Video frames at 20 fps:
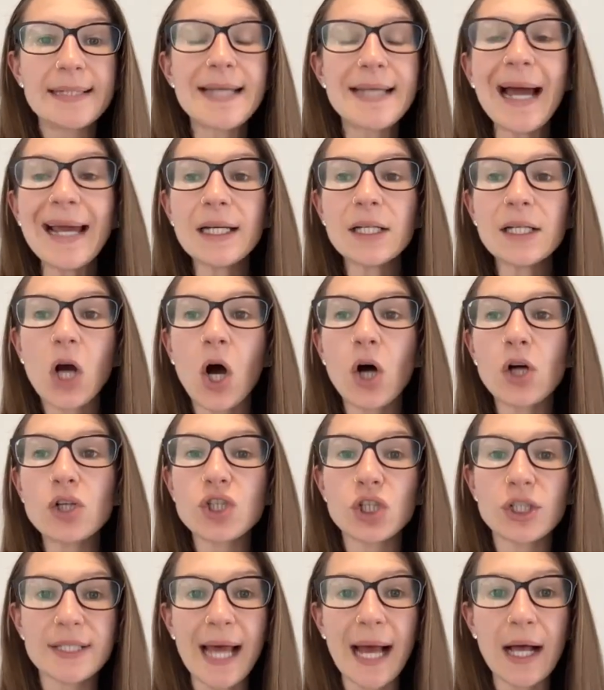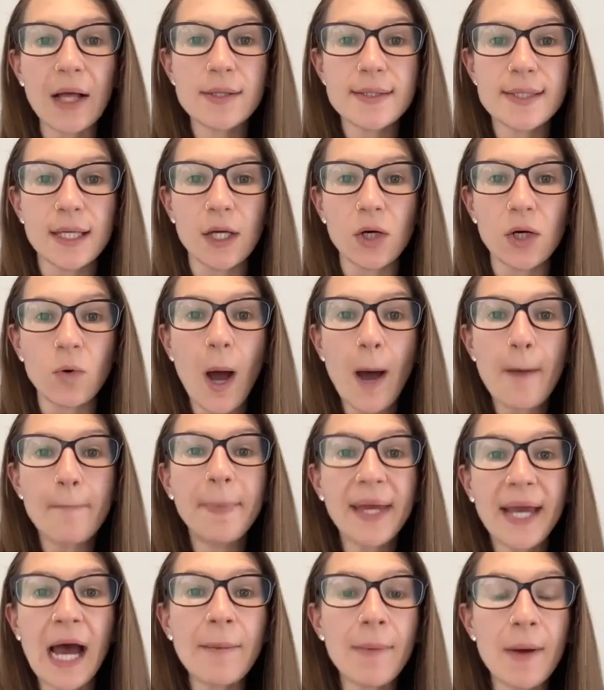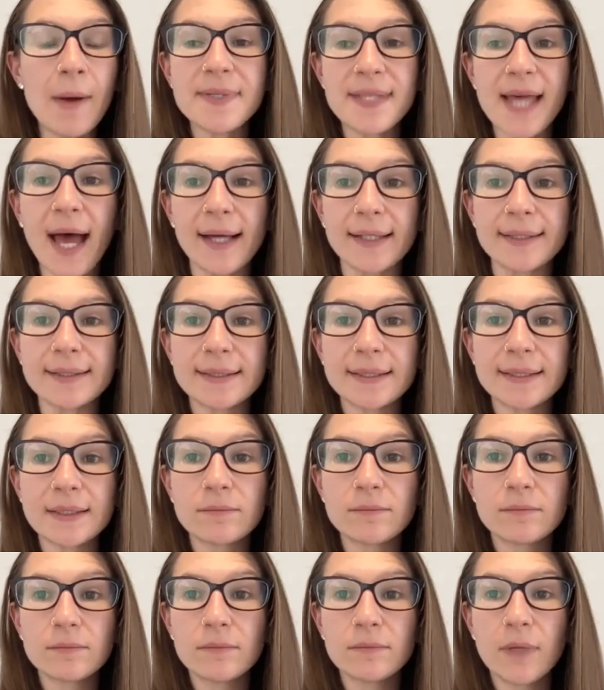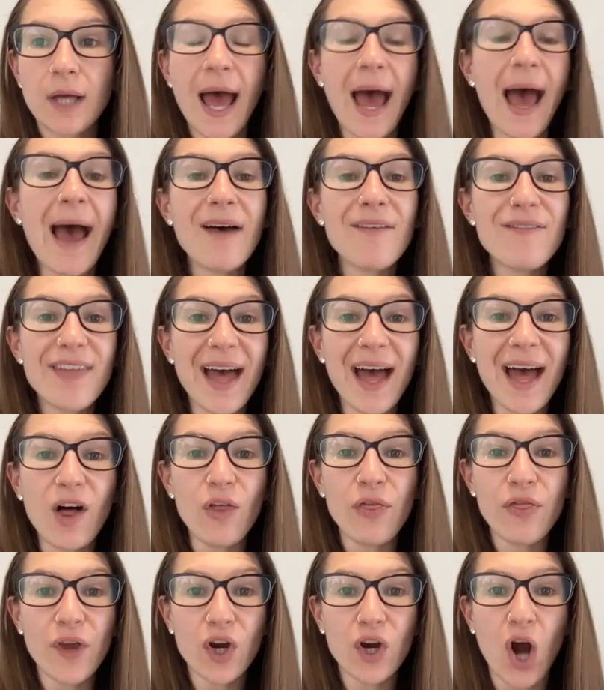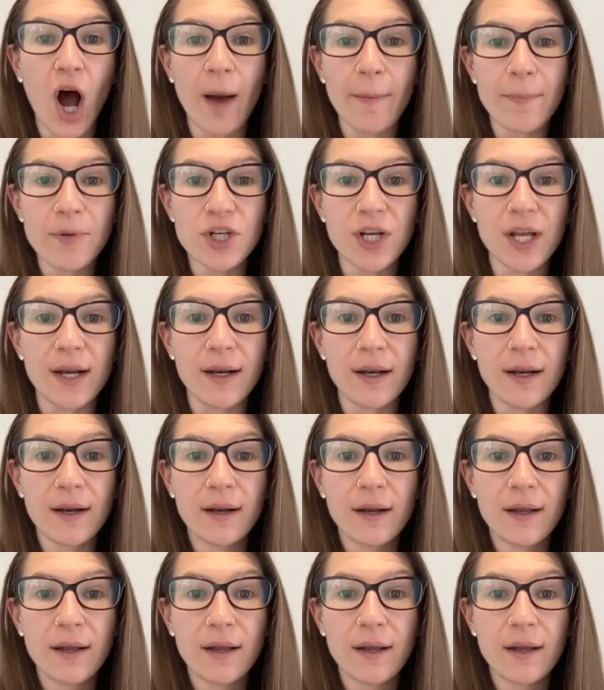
Diet culture tells you, become obsessed. Have the healthier option.